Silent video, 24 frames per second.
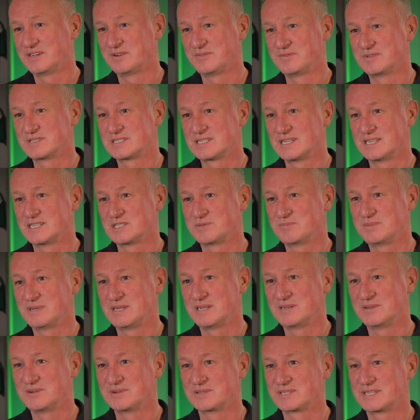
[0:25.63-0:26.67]
Obviously it's been
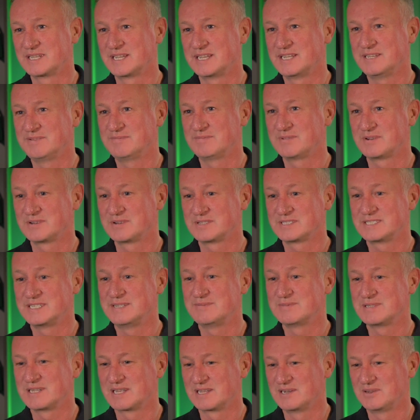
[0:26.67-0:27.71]
a long time, or it
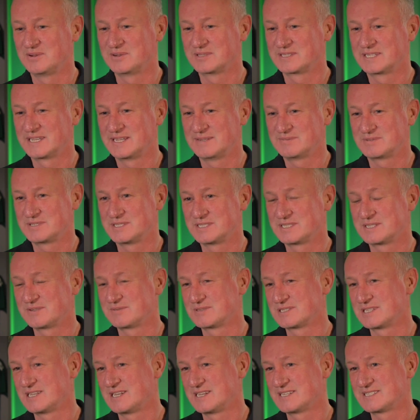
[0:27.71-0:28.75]
seems like a long time since I
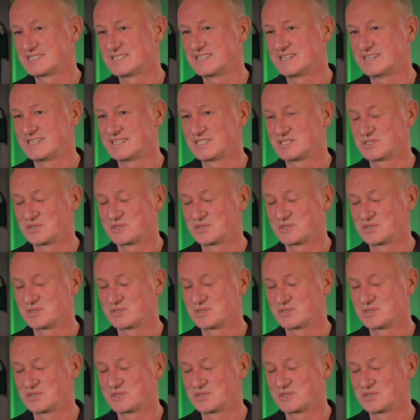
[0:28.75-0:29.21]
was last here,